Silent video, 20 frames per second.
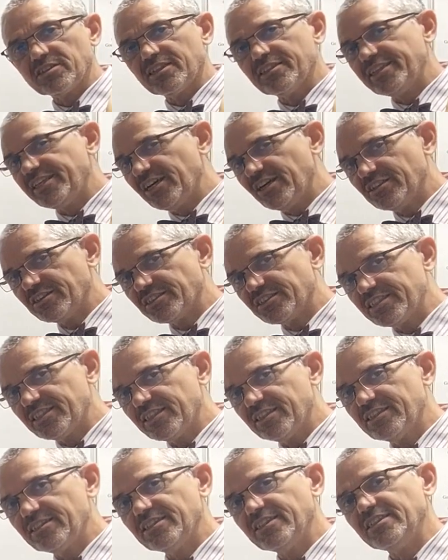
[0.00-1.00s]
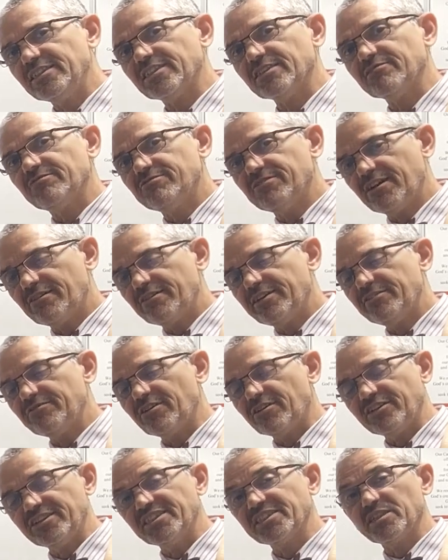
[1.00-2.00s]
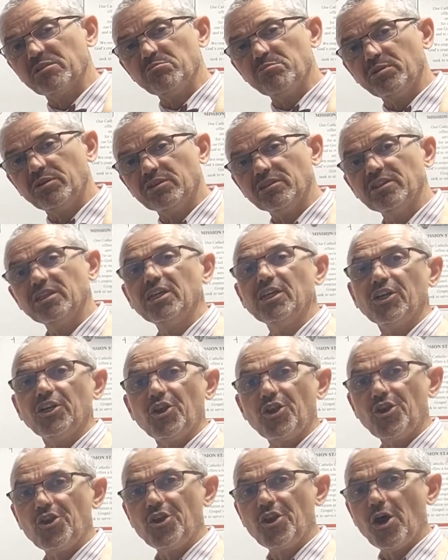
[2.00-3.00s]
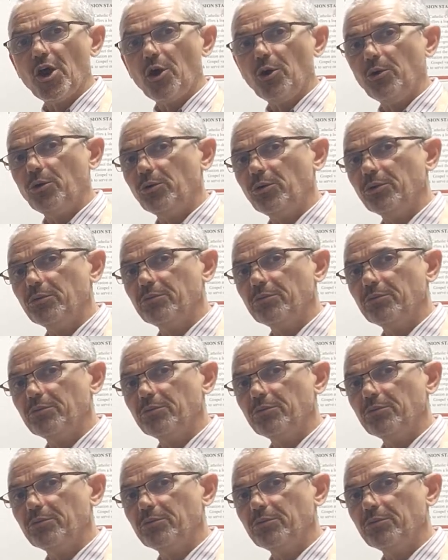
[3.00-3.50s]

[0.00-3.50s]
And the answer is a very, very simple no.